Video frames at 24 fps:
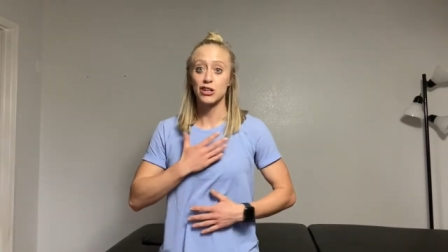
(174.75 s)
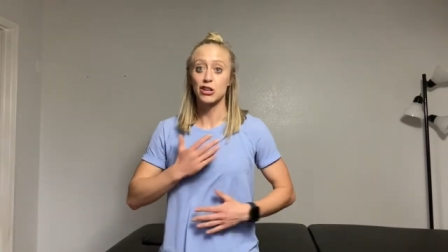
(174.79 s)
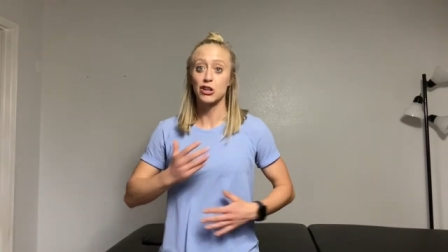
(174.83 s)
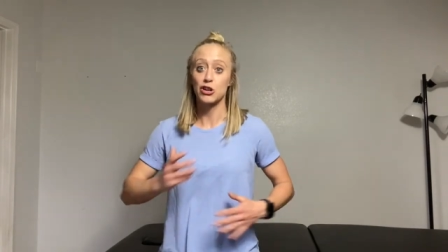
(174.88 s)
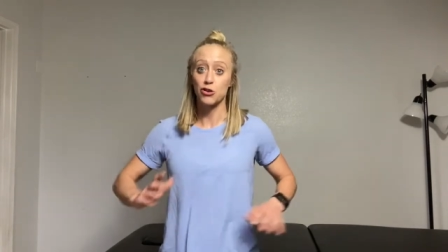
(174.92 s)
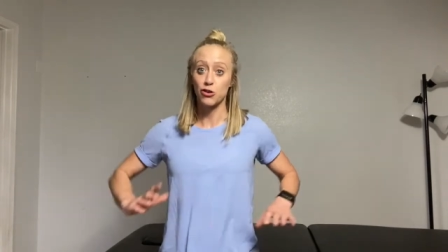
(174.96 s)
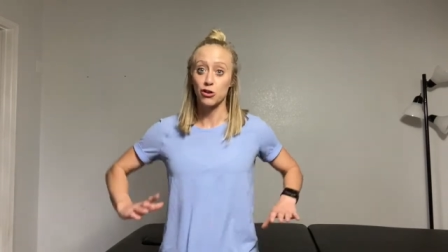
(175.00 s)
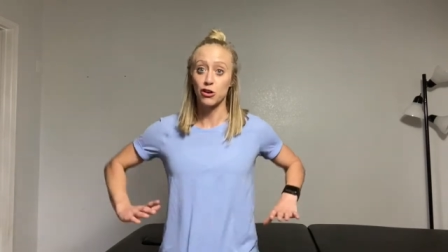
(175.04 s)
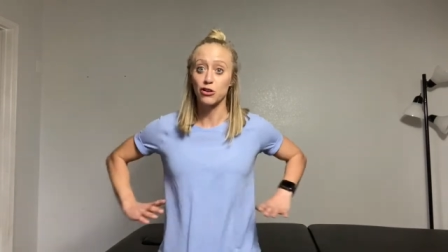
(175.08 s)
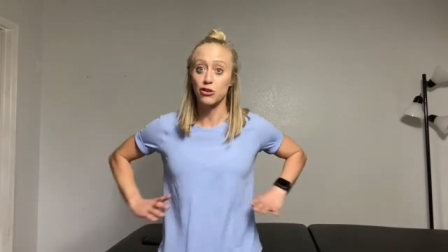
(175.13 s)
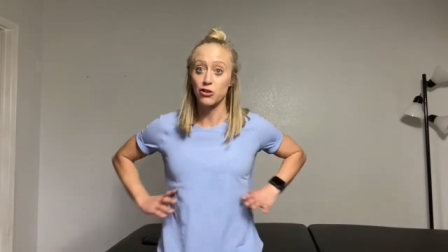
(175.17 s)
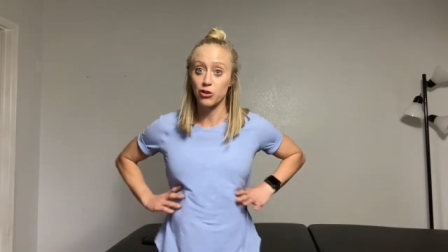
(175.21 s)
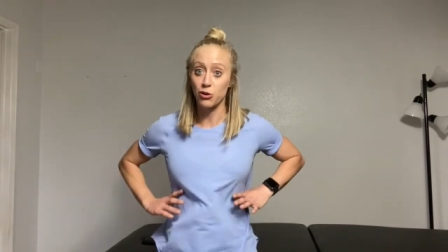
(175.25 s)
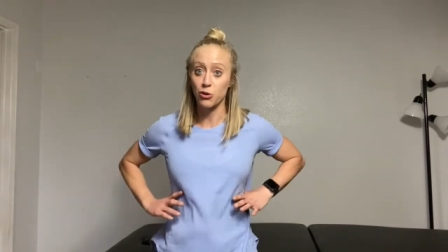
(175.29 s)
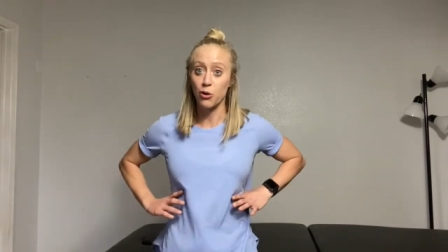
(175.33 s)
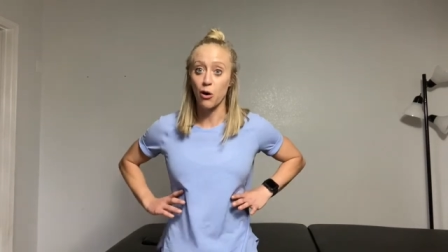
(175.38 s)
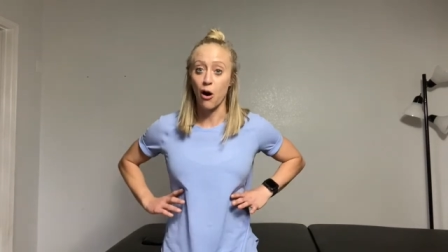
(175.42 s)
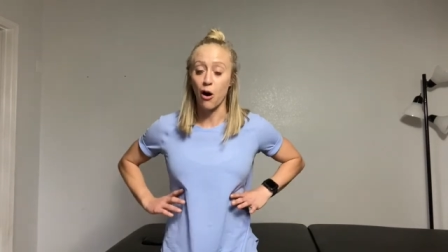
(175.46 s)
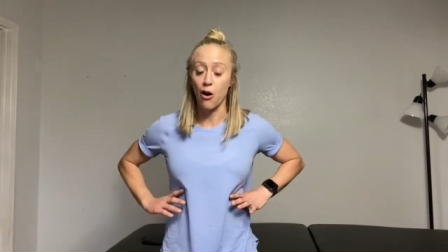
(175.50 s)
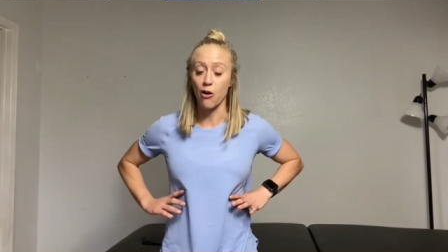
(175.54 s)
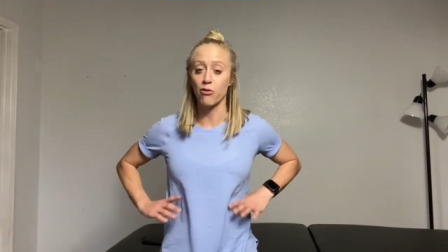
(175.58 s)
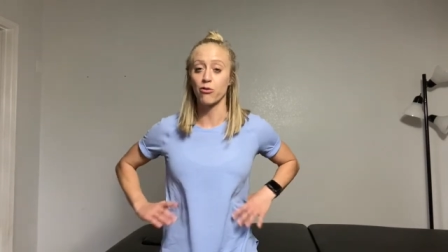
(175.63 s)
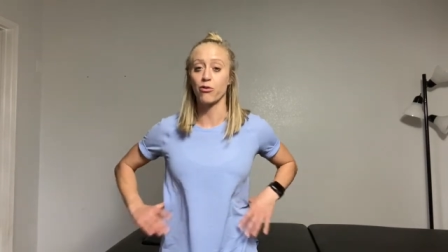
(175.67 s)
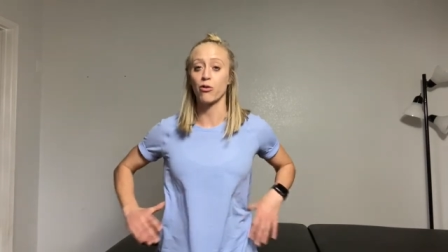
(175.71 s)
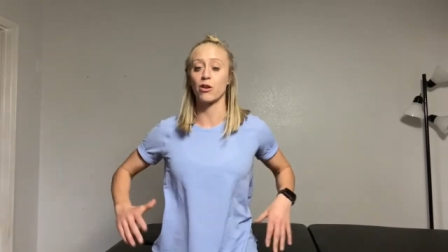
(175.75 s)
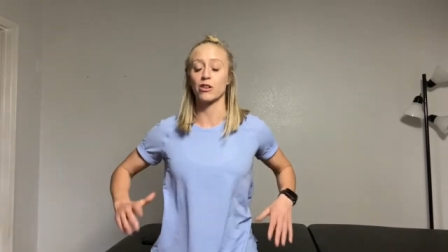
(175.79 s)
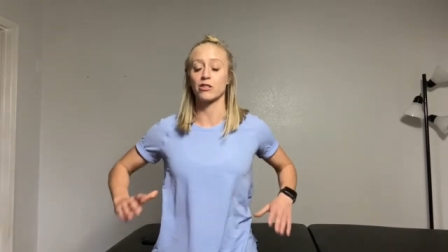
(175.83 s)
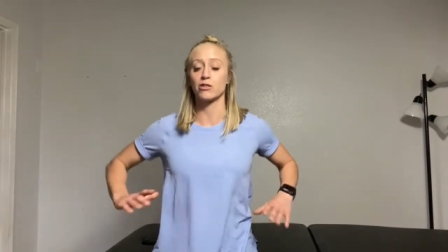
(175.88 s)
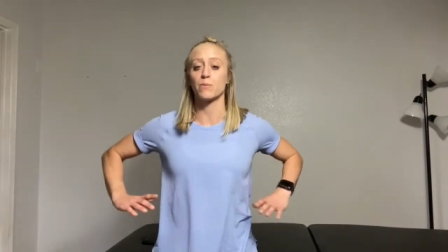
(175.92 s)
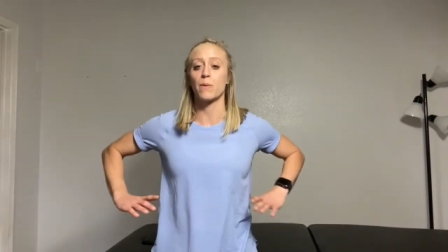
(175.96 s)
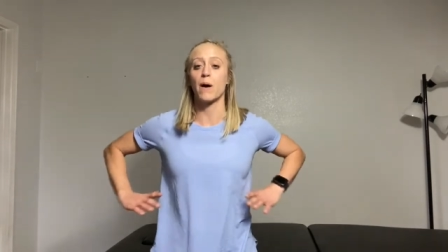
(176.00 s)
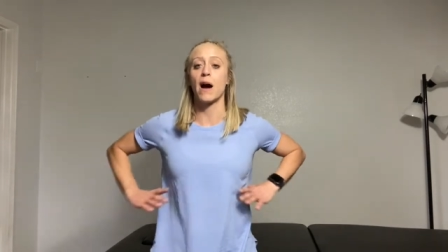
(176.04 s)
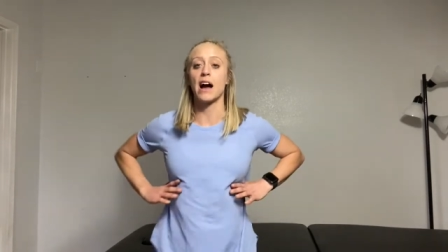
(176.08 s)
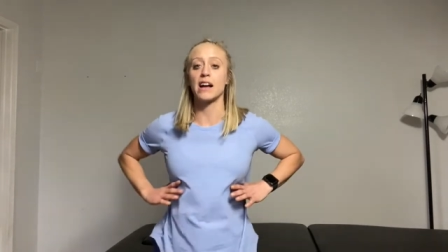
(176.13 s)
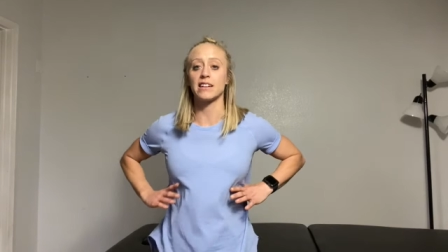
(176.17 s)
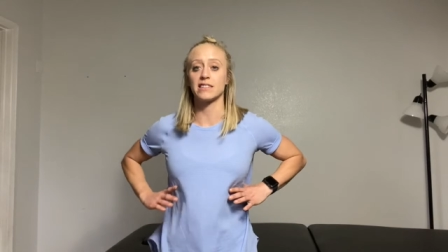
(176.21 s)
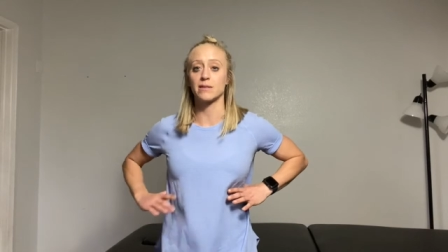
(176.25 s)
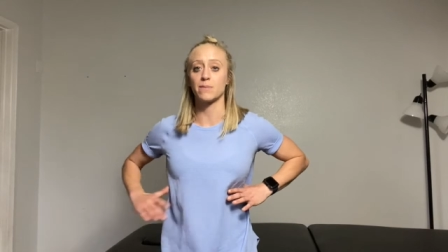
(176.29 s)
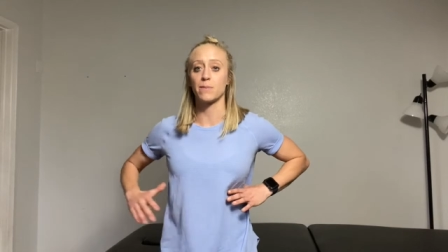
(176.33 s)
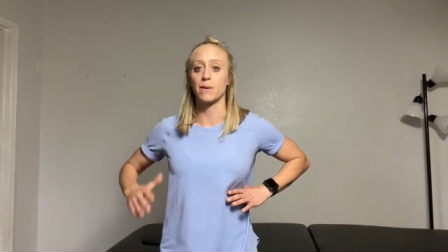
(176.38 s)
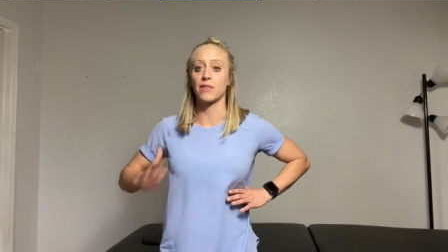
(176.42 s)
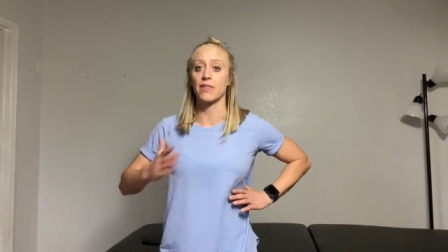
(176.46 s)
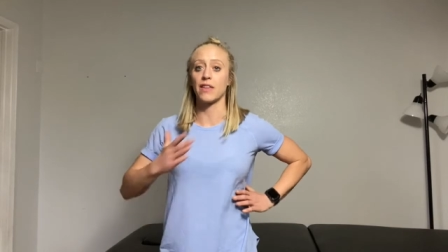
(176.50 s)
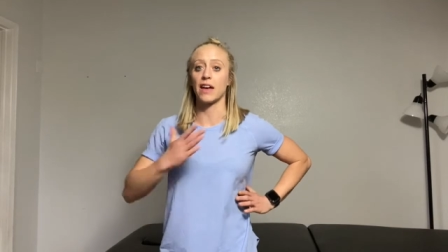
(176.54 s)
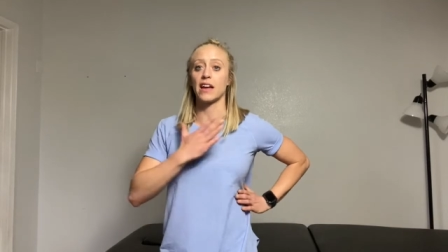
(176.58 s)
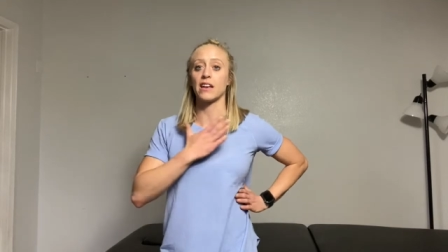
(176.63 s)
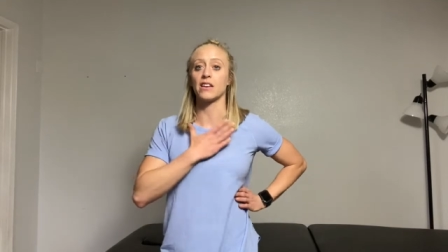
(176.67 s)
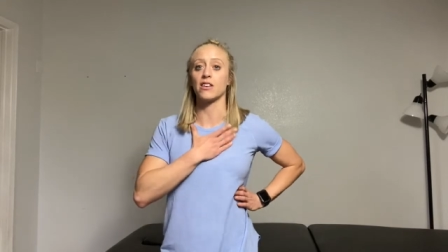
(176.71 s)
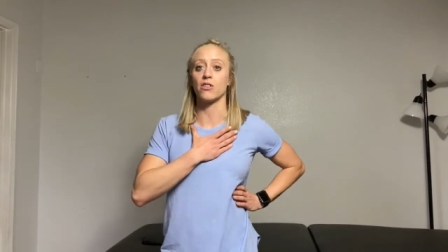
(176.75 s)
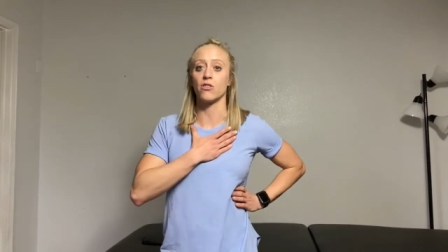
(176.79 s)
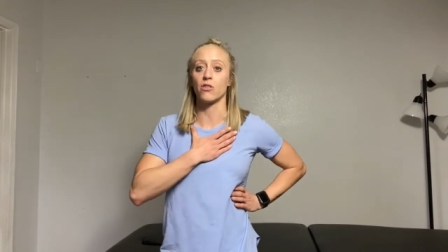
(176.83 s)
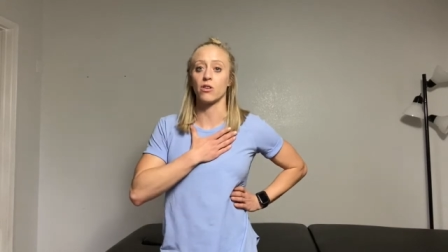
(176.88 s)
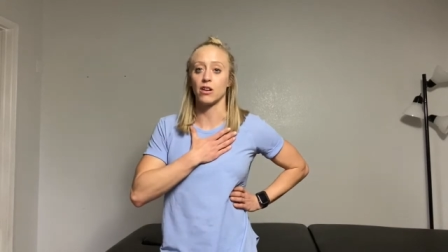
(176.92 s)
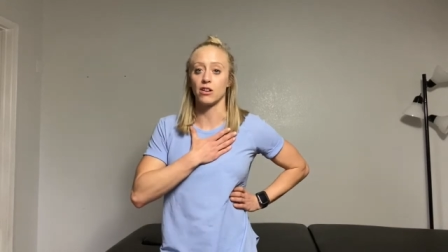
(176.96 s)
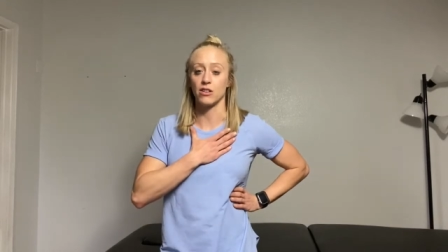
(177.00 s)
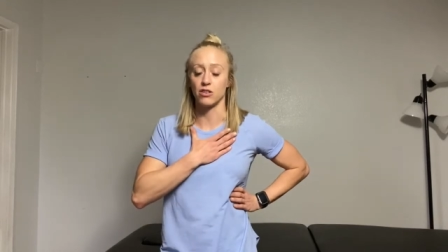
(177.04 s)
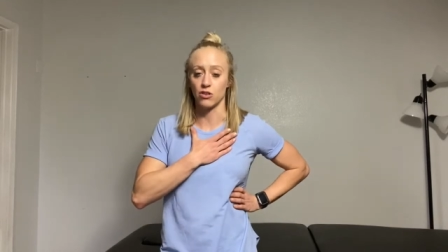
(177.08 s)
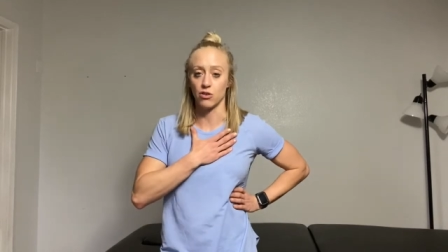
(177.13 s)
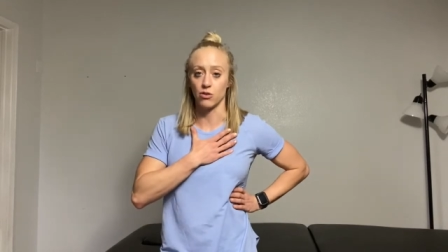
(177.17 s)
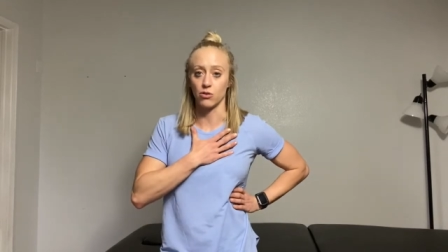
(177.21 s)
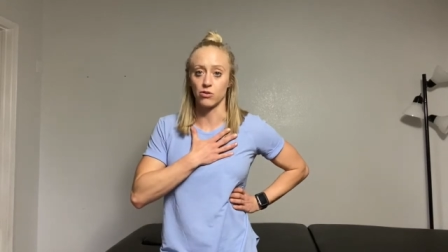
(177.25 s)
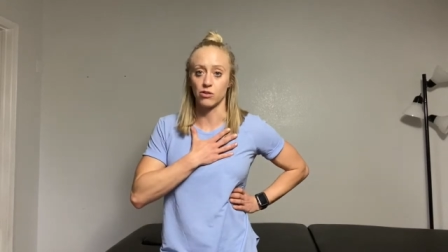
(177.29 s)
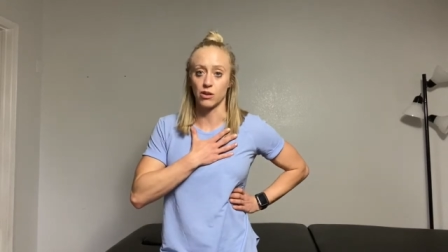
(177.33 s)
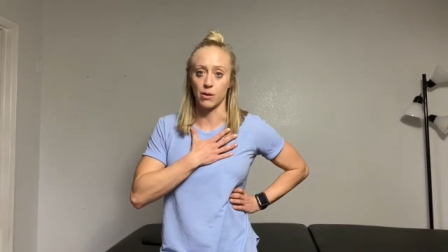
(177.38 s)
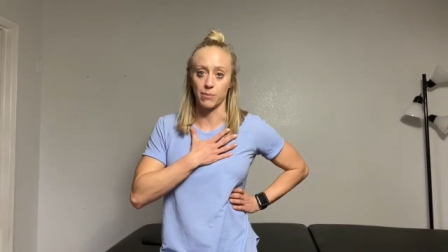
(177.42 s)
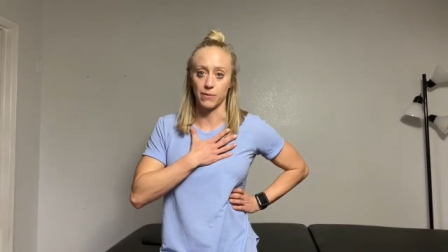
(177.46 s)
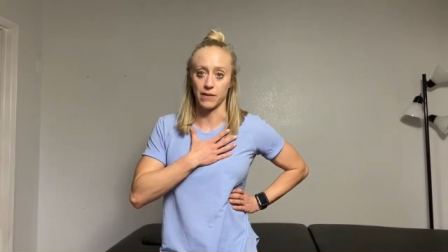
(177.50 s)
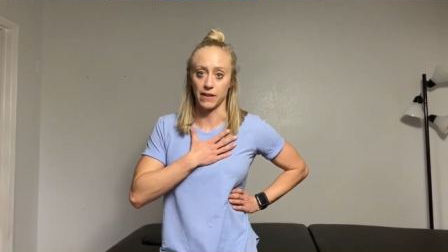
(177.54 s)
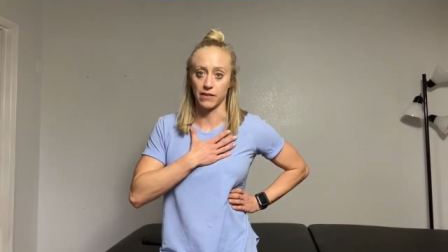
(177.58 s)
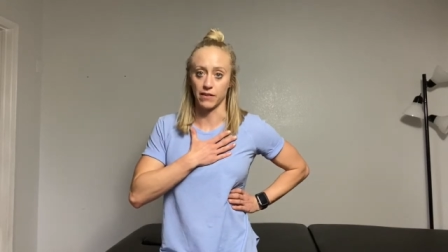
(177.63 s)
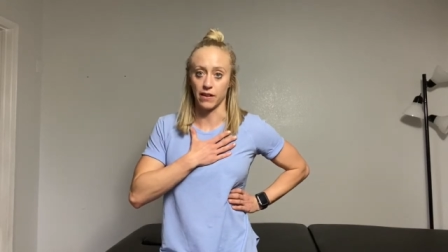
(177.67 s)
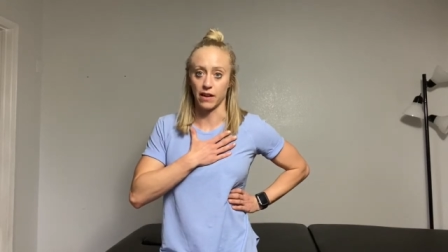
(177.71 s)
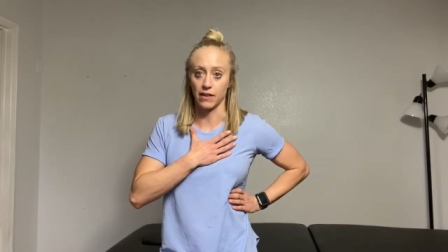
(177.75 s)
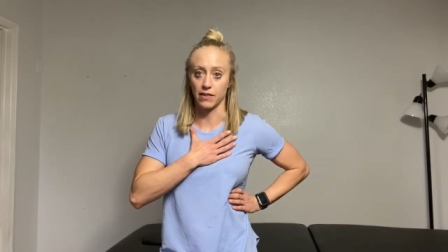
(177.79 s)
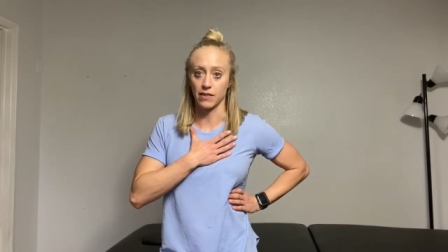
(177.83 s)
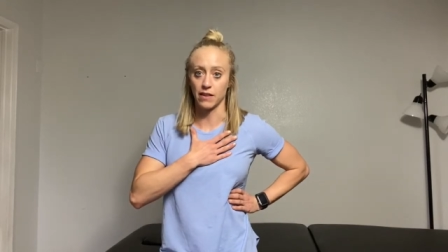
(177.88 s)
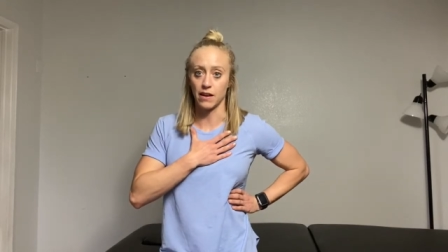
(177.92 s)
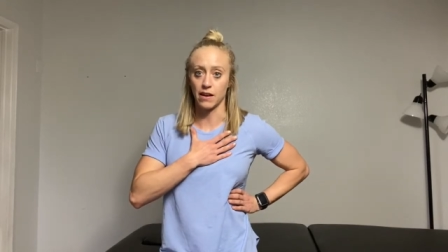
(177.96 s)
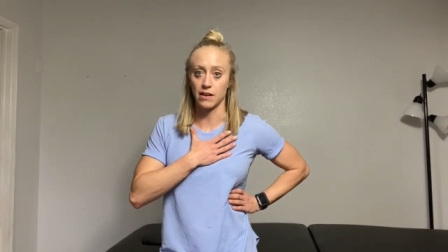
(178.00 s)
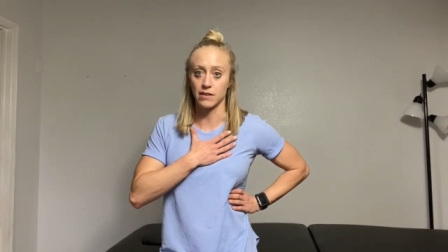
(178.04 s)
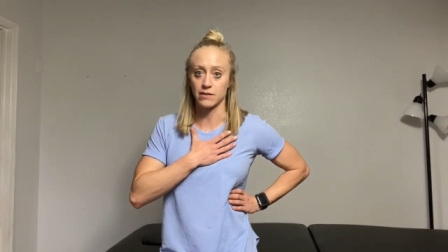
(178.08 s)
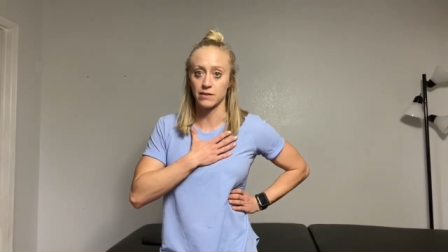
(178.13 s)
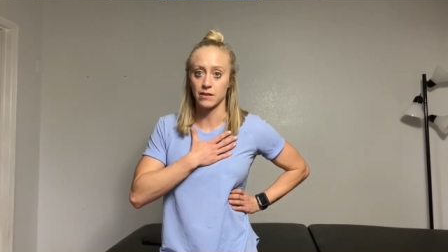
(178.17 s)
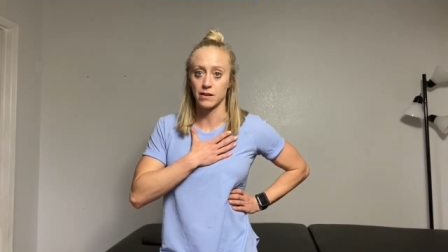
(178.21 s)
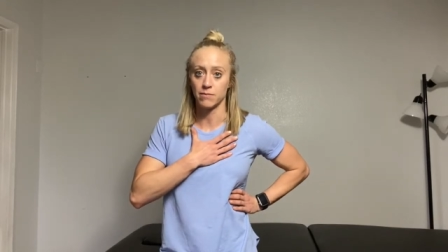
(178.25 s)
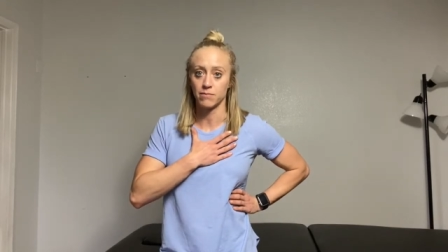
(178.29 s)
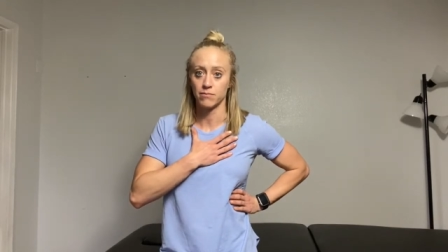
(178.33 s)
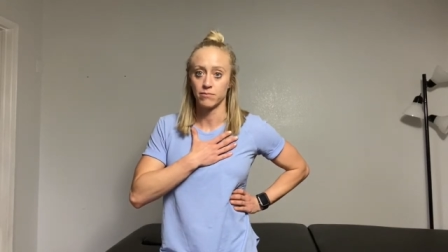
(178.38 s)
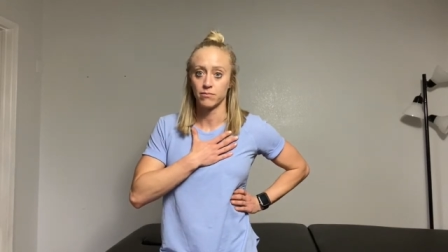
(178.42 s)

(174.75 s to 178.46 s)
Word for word: you can do all four spots, but then you can do something like this